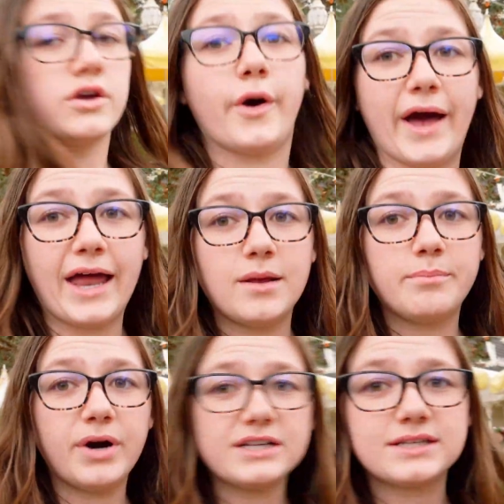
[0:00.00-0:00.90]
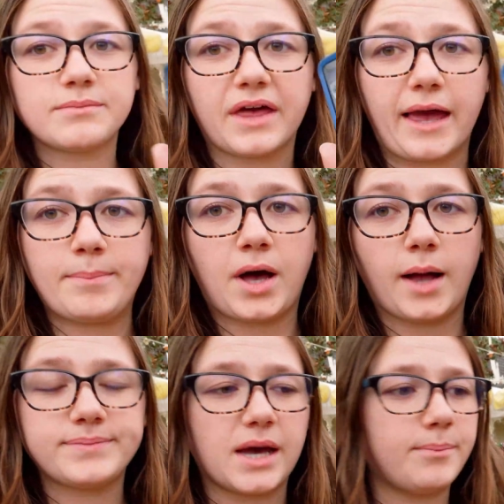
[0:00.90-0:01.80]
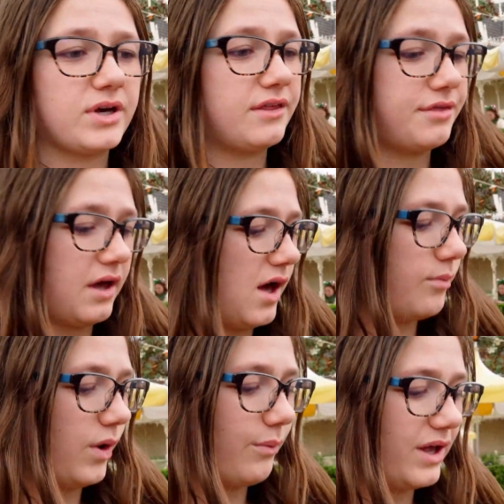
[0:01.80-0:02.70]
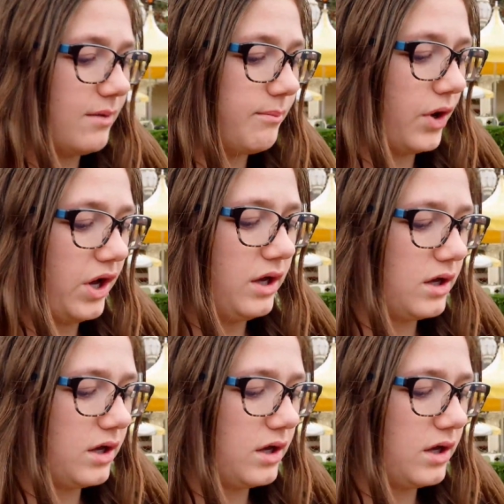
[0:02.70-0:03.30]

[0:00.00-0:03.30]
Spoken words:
Go ahead and book something. It popped up with what we can book.